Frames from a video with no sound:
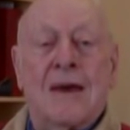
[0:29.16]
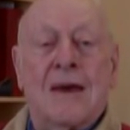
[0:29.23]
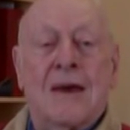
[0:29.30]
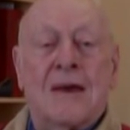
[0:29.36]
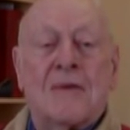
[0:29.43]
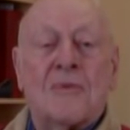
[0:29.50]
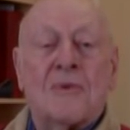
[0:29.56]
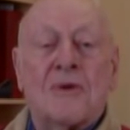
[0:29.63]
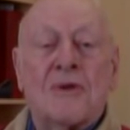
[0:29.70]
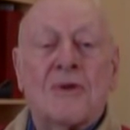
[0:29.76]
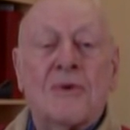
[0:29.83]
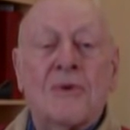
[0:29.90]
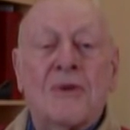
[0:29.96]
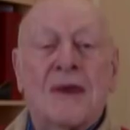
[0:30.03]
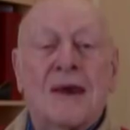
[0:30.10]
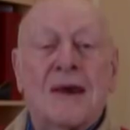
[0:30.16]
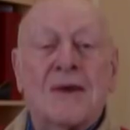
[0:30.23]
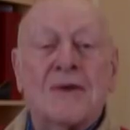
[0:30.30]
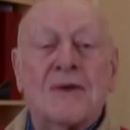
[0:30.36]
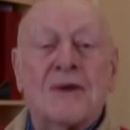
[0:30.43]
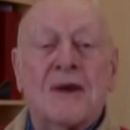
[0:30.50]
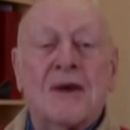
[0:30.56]
it will do
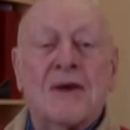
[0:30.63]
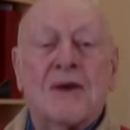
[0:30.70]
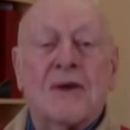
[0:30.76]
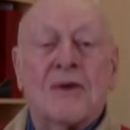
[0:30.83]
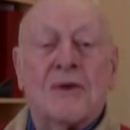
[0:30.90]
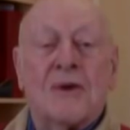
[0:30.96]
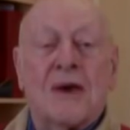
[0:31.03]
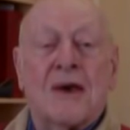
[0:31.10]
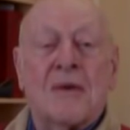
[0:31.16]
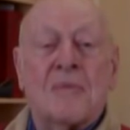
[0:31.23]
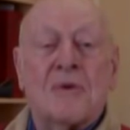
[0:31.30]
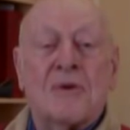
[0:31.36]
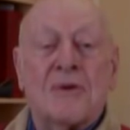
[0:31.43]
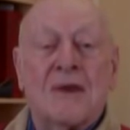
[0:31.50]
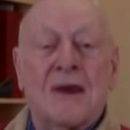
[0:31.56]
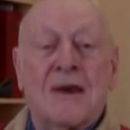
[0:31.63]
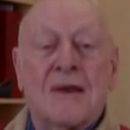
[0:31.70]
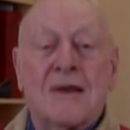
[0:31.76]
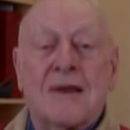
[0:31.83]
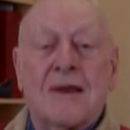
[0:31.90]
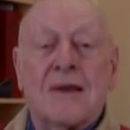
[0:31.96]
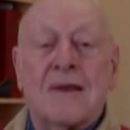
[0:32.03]
things to help you deal
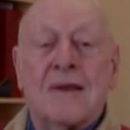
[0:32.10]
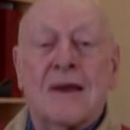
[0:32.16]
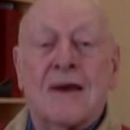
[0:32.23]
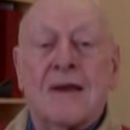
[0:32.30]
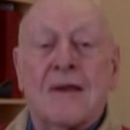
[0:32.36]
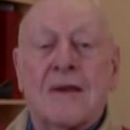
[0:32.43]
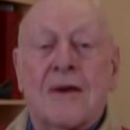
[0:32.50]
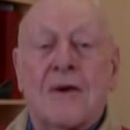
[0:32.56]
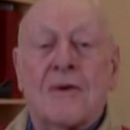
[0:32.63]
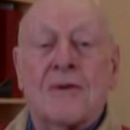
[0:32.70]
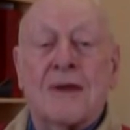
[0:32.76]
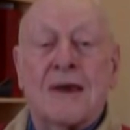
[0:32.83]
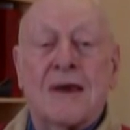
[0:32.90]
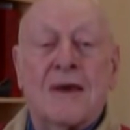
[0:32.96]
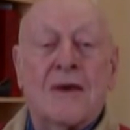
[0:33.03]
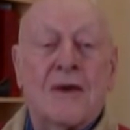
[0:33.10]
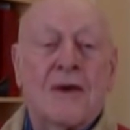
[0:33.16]
not only